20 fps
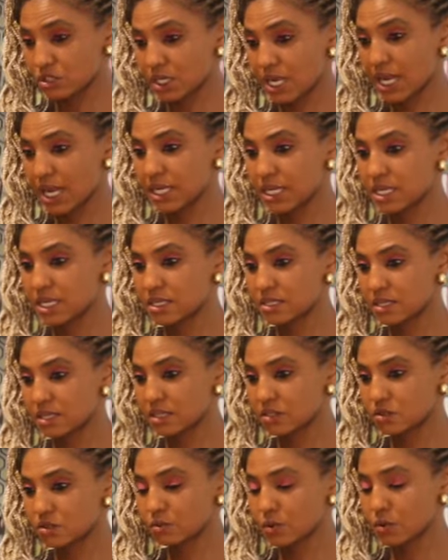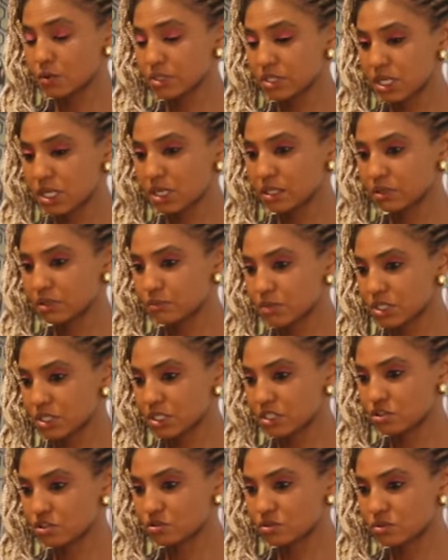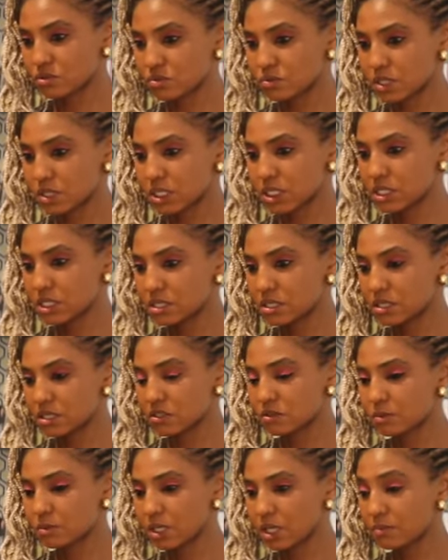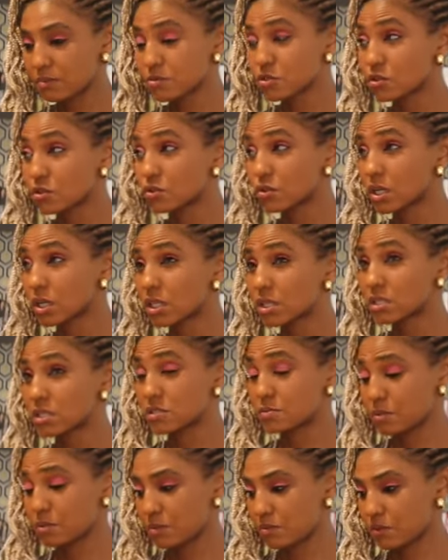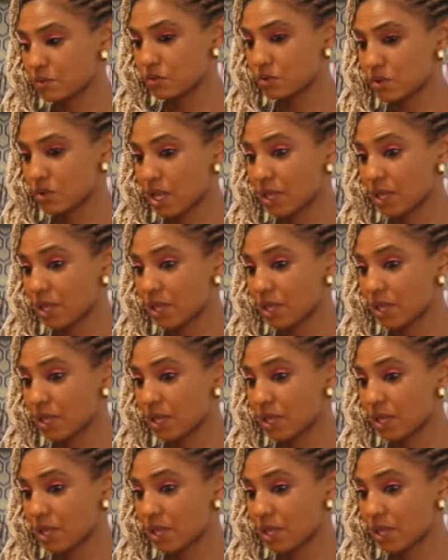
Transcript: Mm. And he said to me, we were standing on the bench, he said to me, Jamie, so look at these people.